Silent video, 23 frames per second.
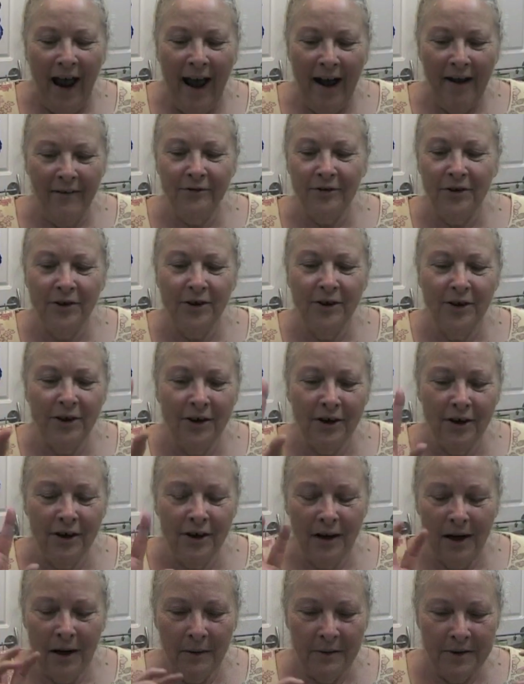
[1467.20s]

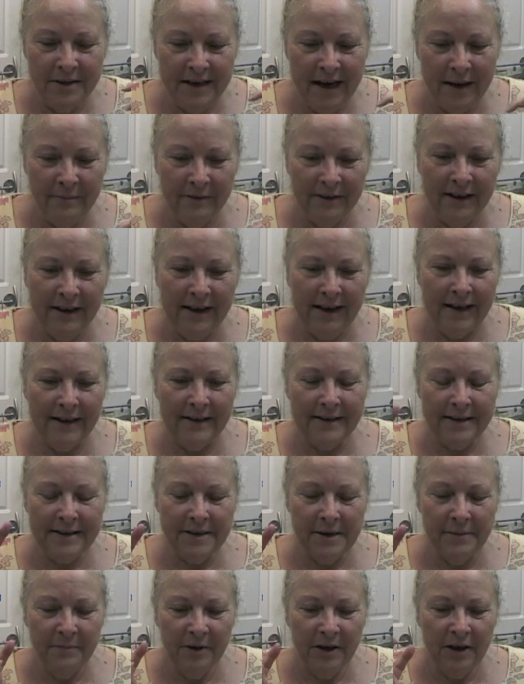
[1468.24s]
after I was able to get
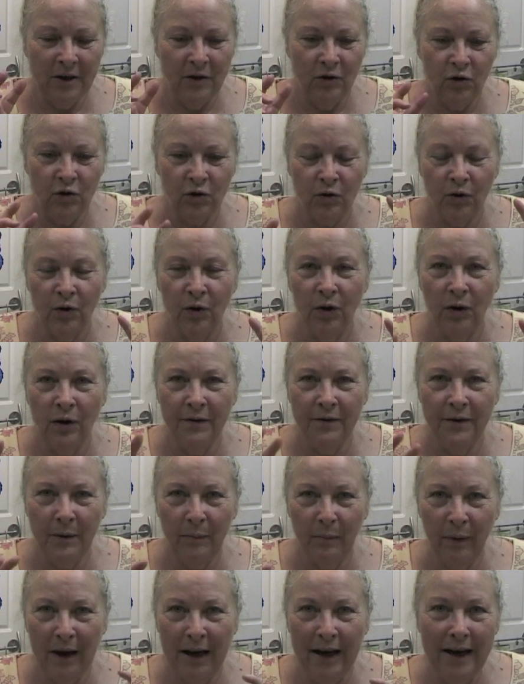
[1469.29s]
some control of
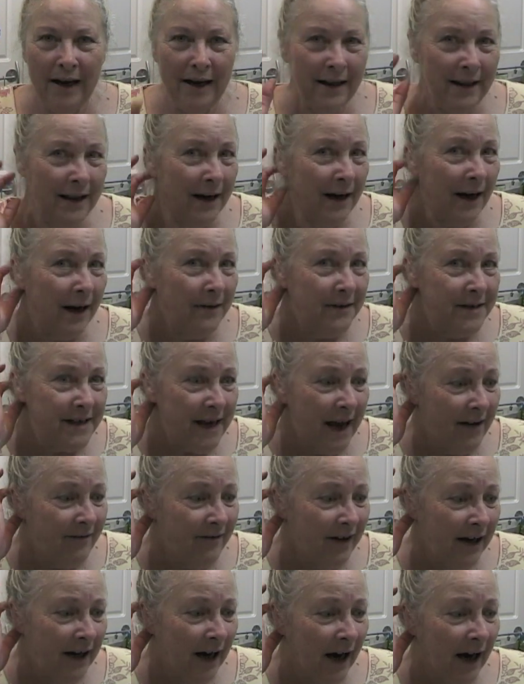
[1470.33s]
the pain that I was
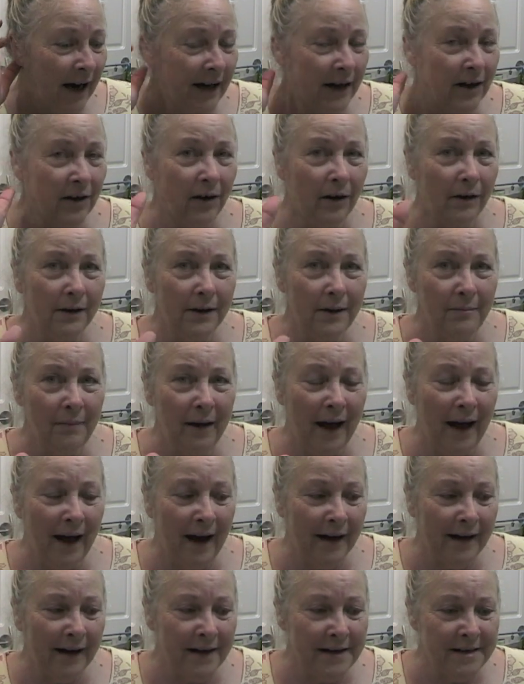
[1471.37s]
having, I called him
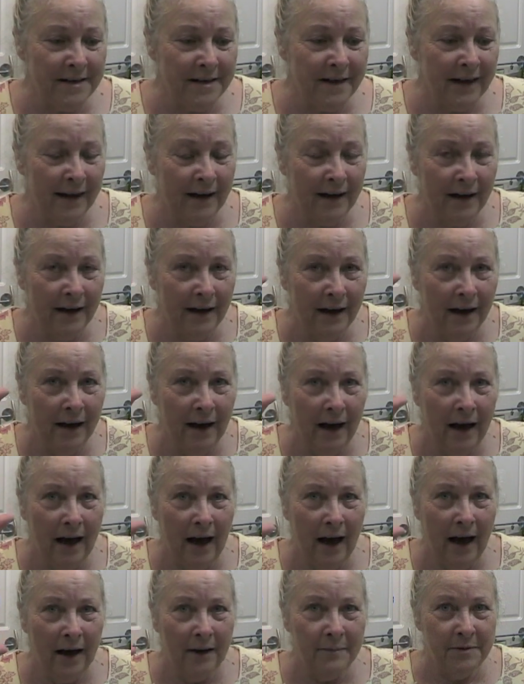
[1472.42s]
back and said,
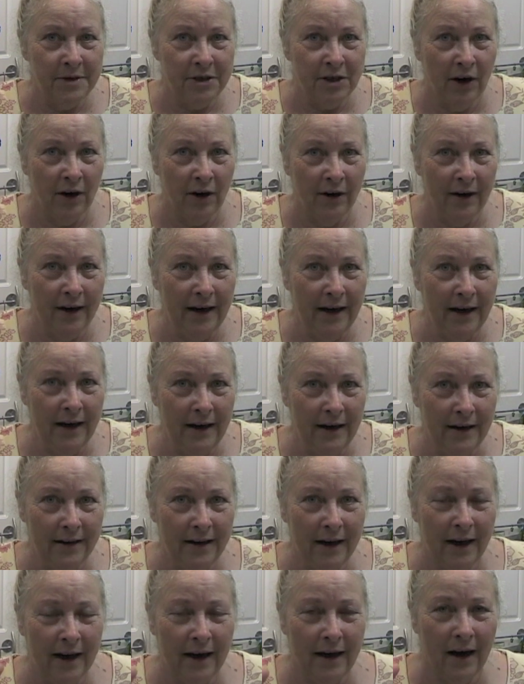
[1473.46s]
I'm sorry
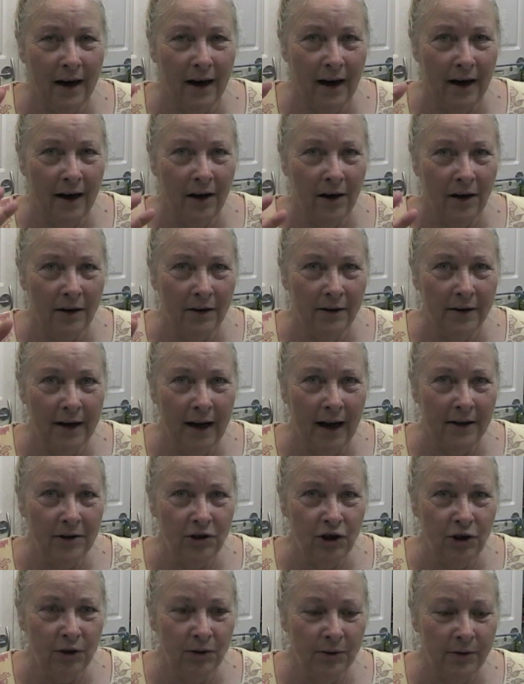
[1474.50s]
that I hollered
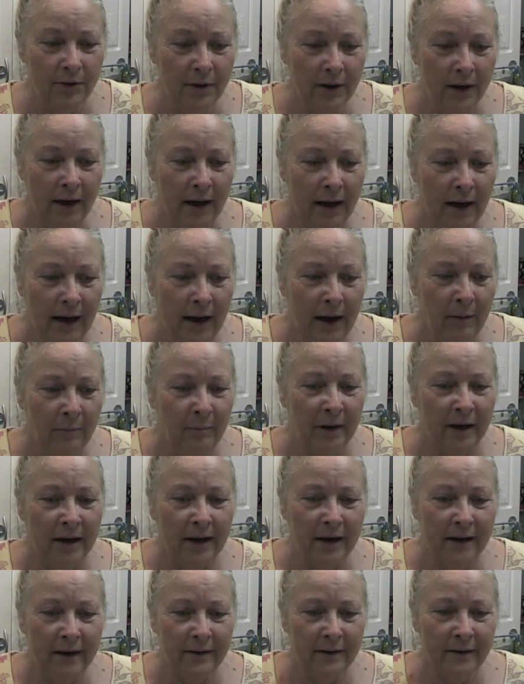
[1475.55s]
at you,
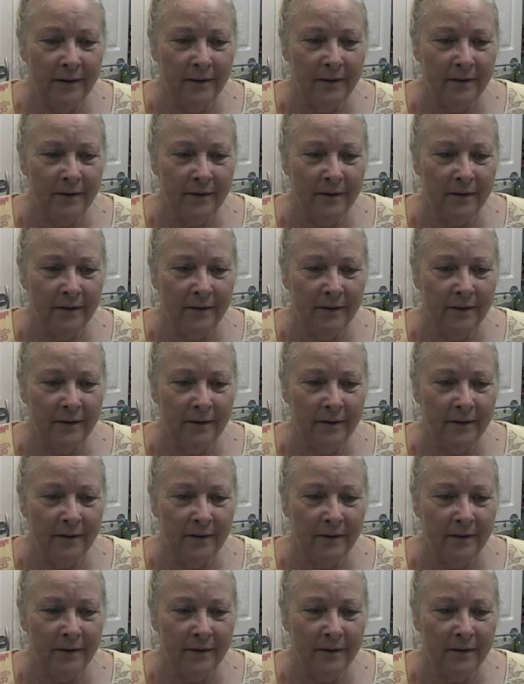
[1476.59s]
but